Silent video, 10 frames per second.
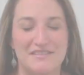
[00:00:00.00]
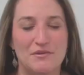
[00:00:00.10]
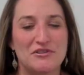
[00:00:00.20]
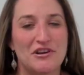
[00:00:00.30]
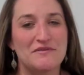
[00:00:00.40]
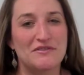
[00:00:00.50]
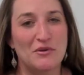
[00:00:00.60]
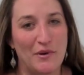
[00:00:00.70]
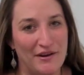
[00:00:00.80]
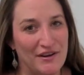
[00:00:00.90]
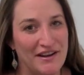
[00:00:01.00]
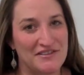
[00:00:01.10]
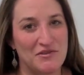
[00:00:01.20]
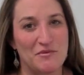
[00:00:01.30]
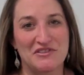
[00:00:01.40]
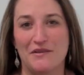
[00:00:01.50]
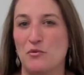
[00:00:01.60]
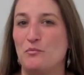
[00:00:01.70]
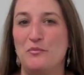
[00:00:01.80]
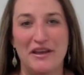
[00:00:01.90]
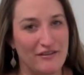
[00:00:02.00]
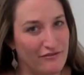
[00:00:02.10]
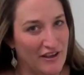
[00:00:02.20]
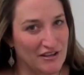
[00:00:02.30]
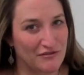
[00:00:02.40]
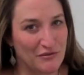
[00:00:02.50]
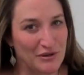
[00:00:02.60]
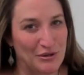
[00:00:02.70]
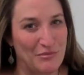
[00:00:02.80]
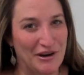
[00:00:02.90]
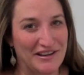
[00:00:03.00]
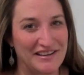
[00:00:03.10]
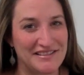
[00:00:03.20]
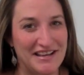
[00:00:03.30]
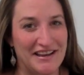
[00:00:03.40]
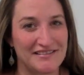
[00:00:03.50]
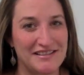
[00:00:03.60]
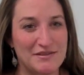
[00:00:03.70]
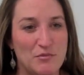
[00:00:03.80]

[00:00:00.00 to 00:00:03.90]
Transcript: So in terms of acquiring customers, I'm a big fan of guerrilla marketing tactics,